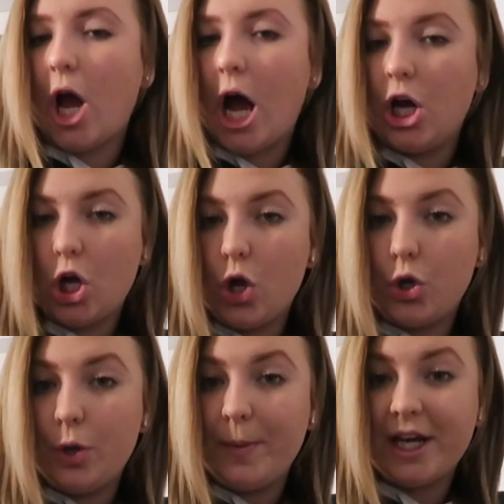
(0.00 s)
hot
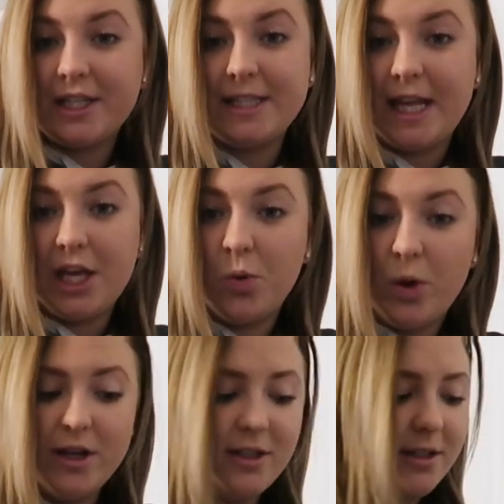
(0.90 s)
cocoa mix that you
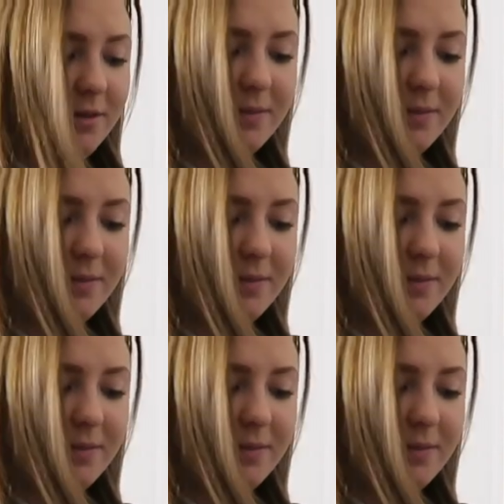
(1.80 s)
want.